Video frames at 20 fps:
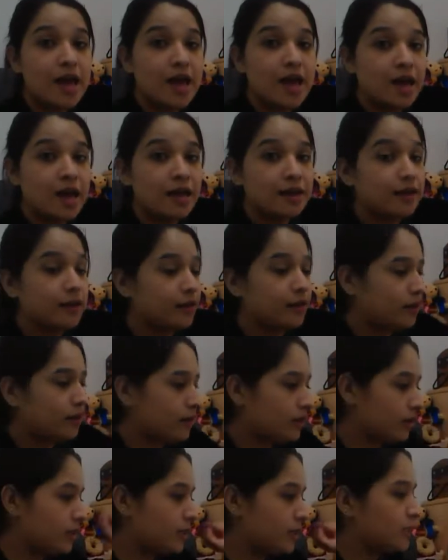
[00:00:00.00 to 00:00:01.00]
The
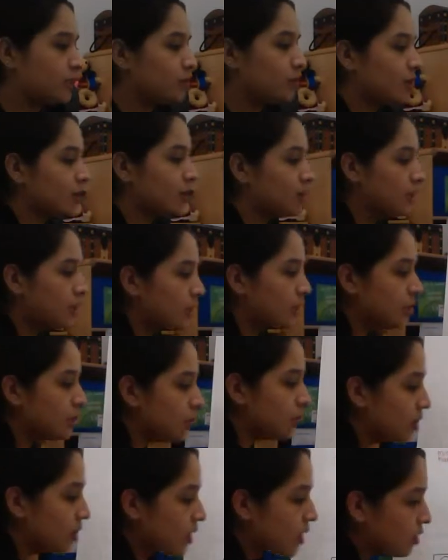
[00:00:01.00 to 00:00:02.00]
longest one. So let's go ahead
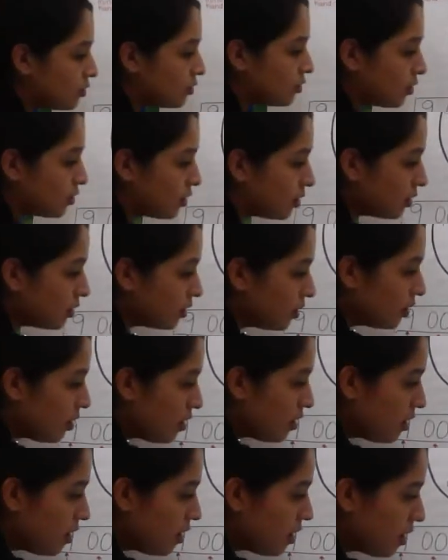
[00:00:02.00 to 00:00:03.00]
and draw the
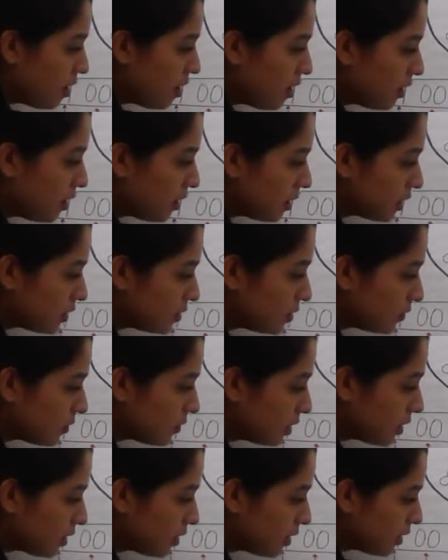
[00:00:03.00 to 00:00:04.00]
longest one
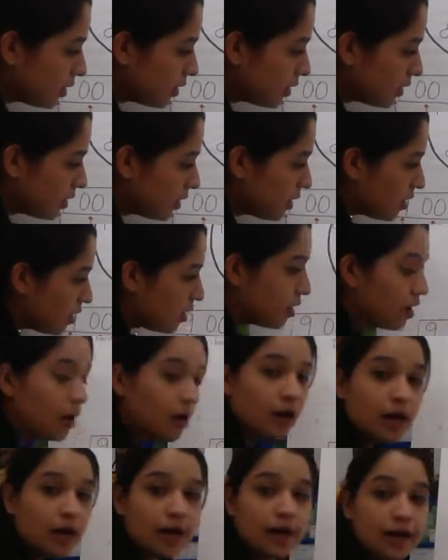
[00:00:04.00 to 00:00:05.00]

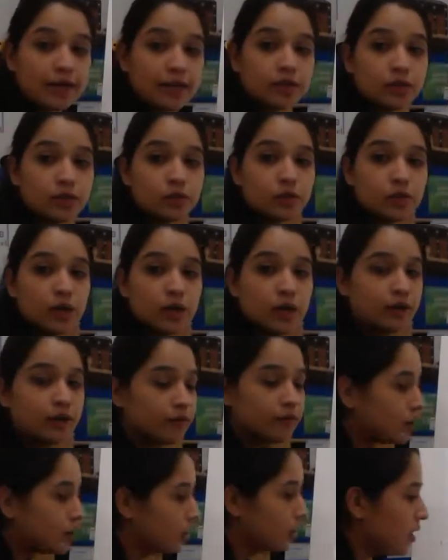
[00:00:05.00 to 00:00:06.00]
at 12
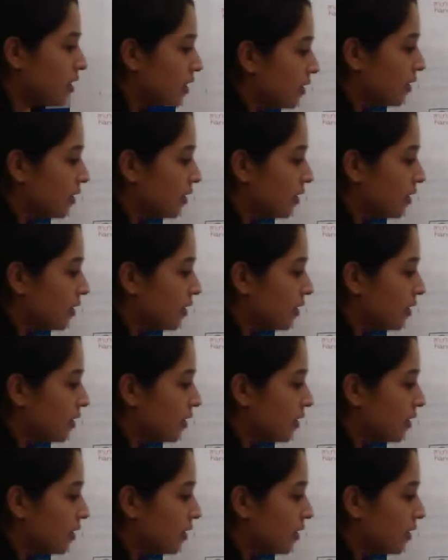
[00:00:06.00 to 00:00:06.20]
o'clock.